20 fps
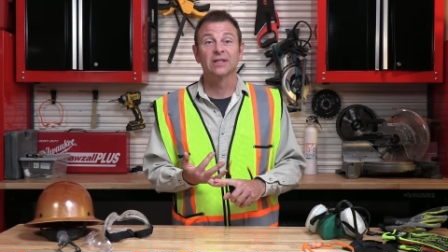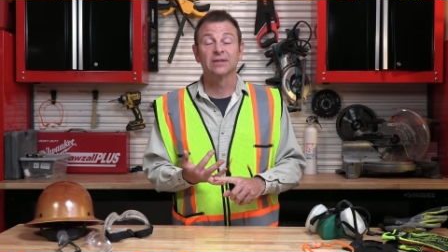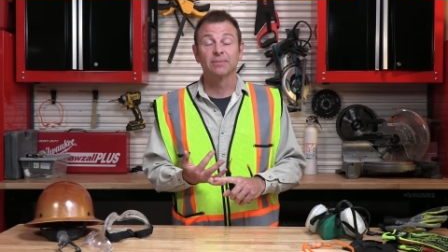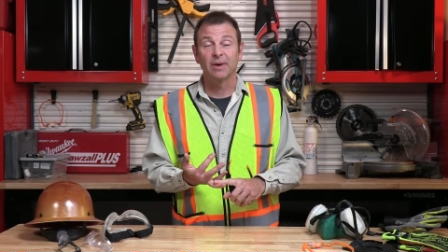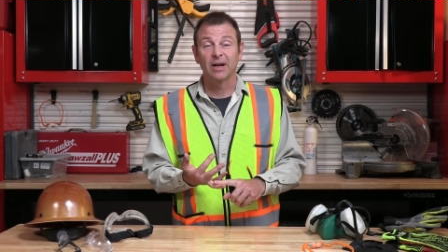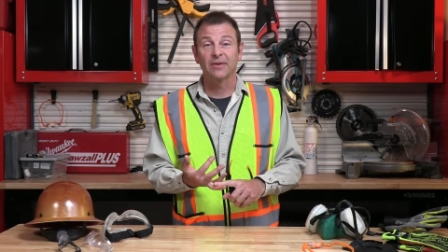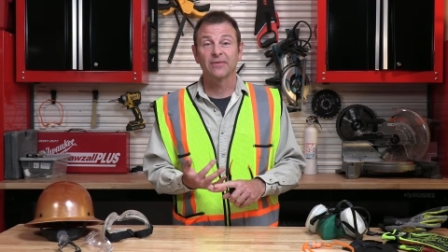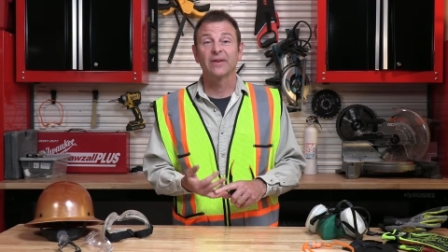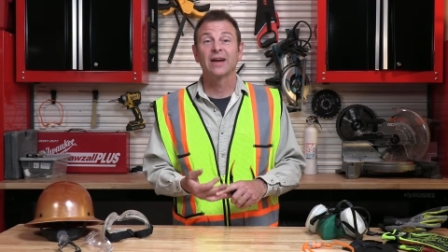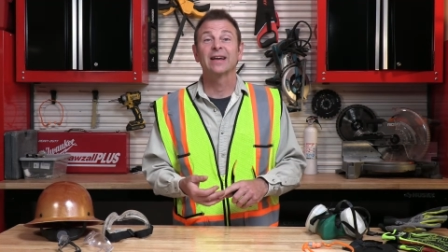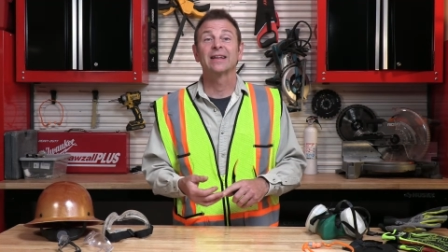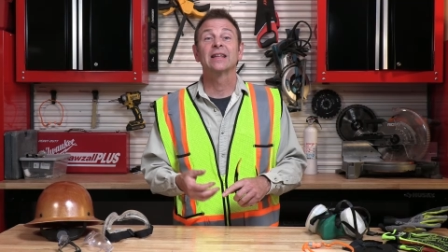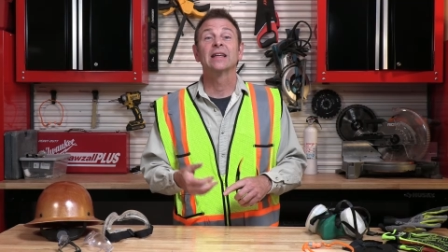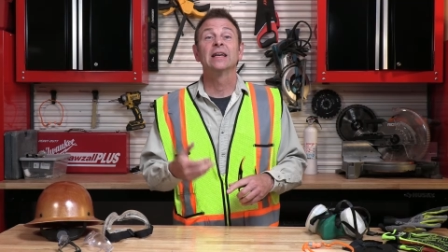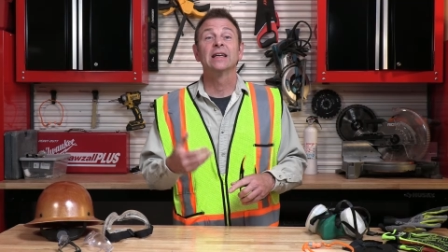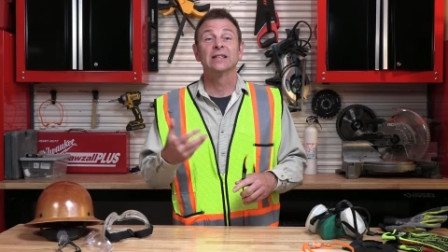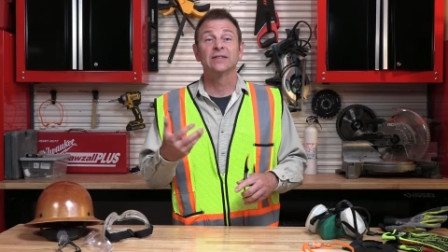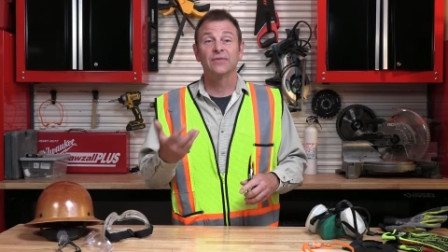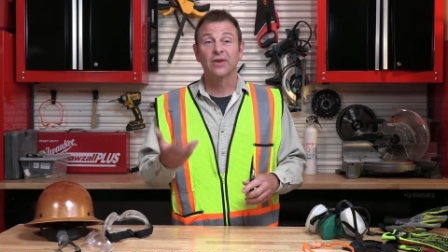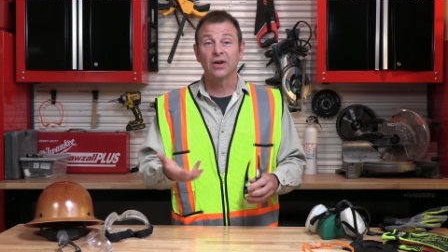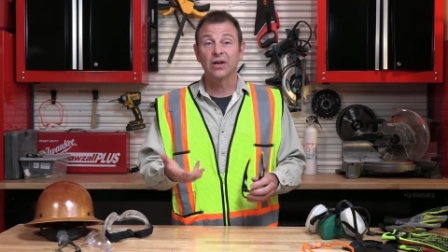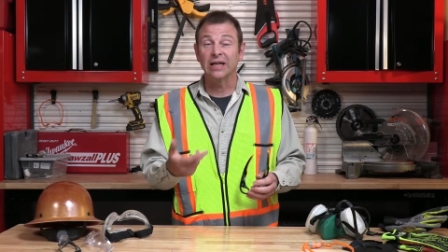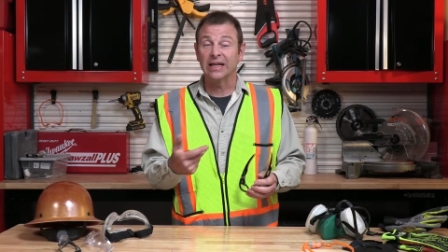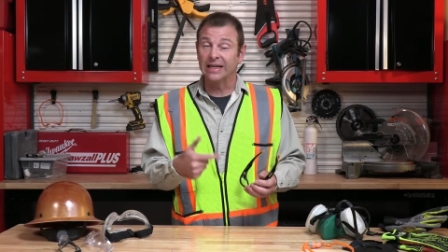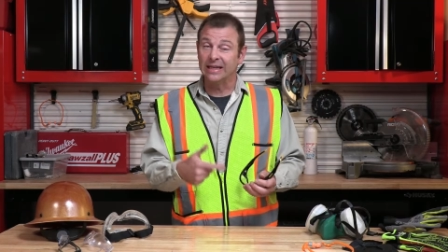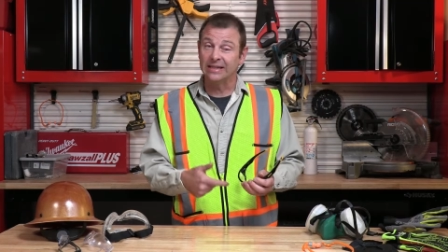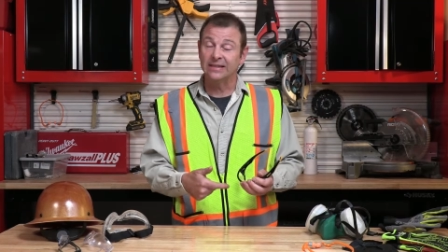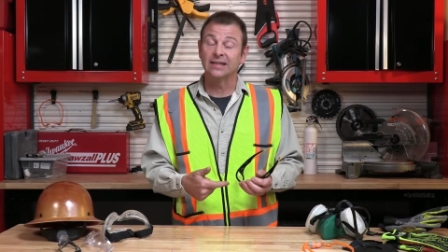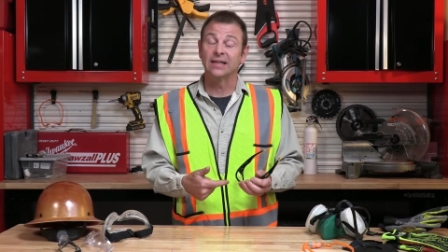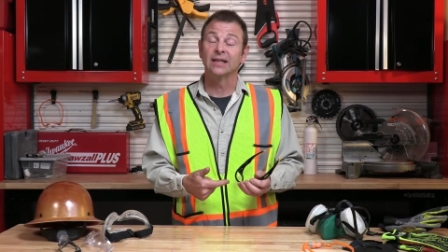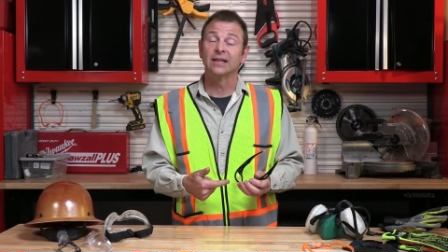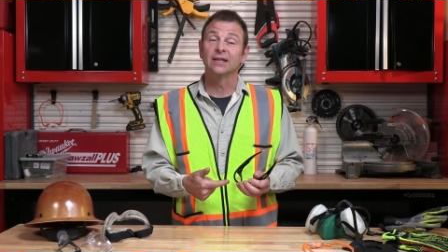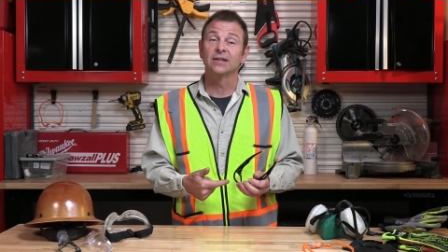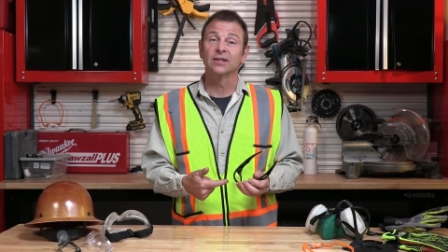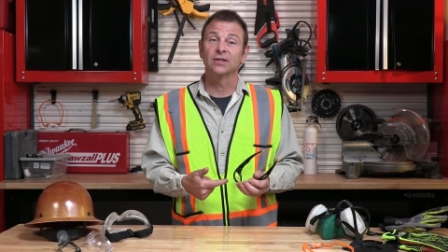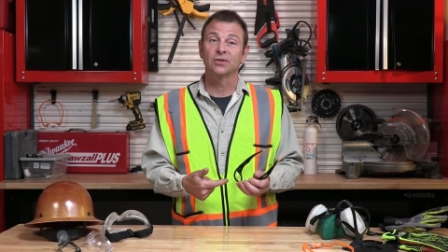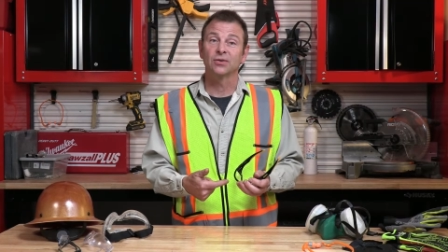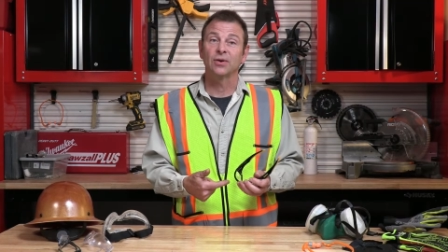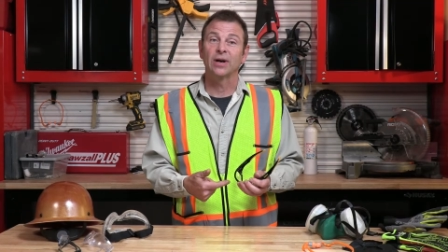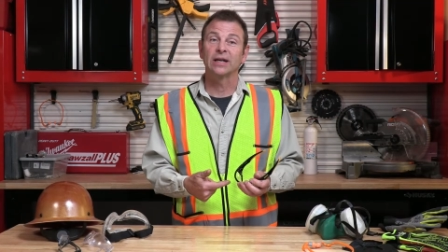As a matter of fact, it's very easy
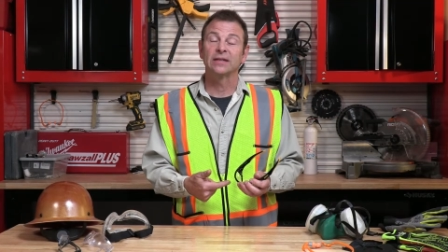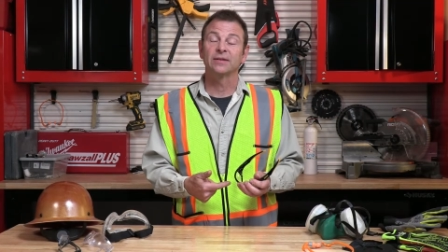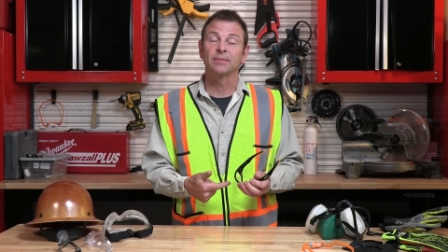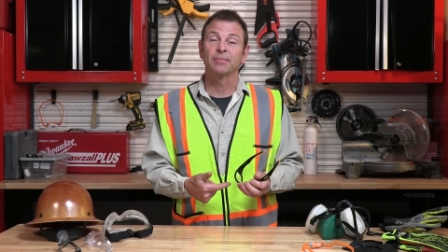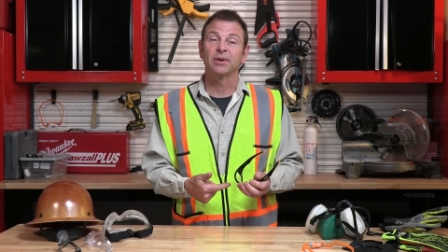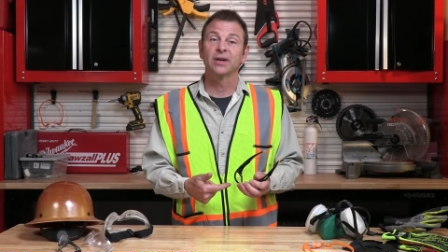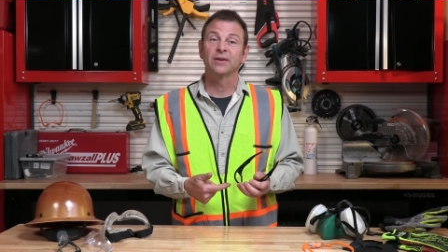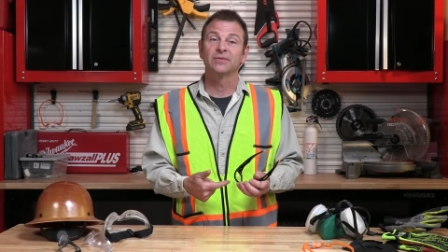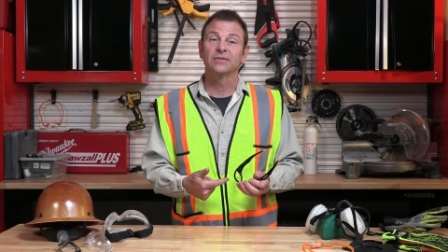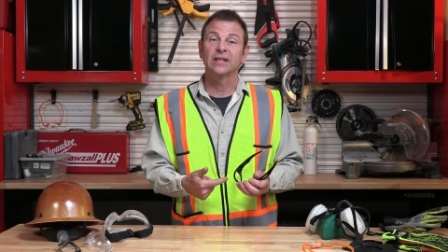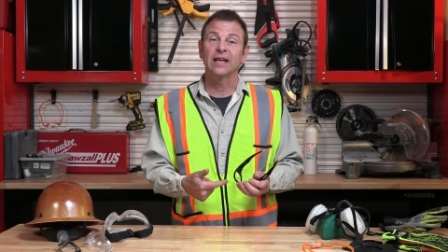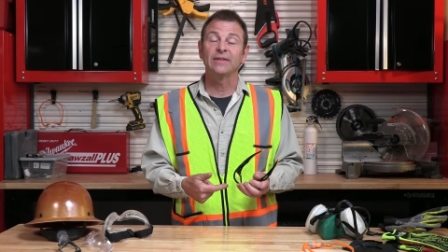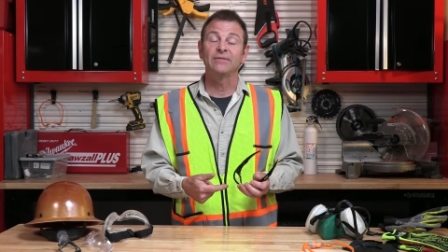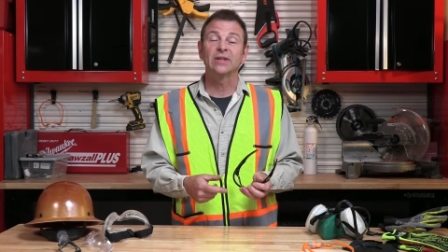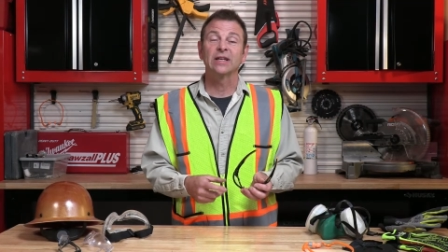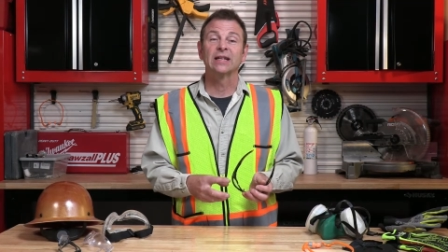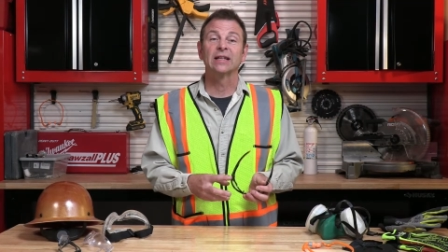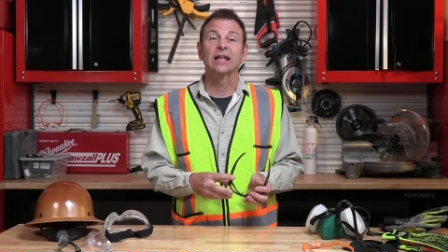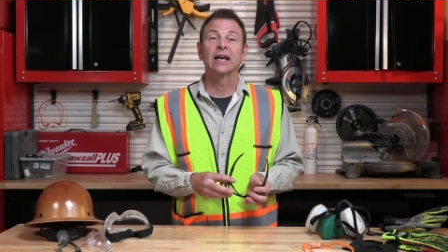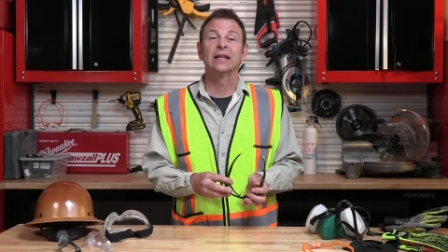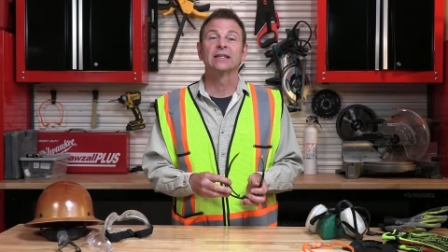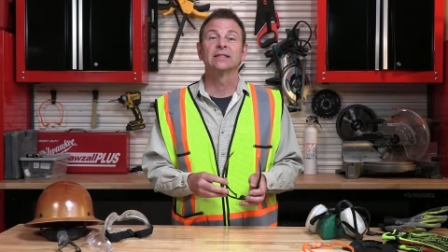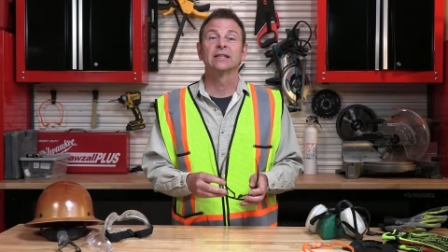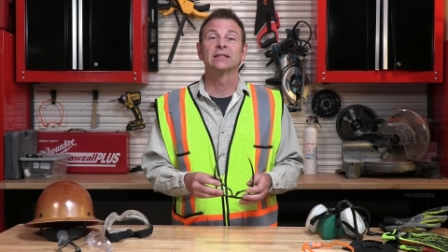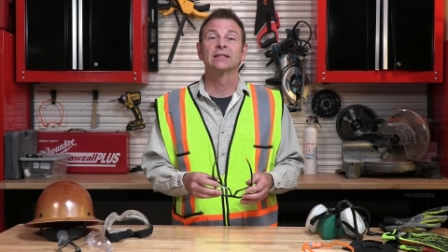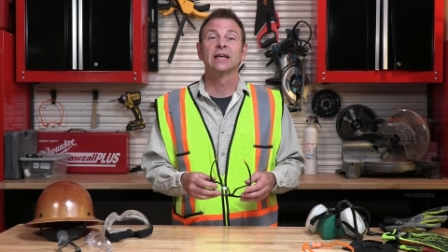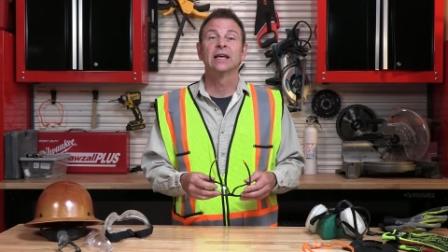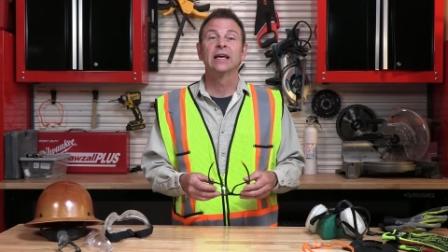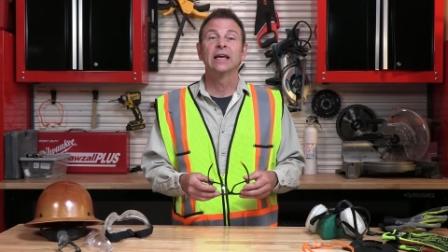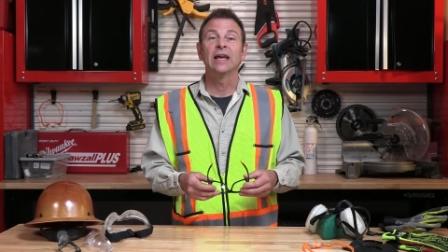to scratch a pair of safety glasses.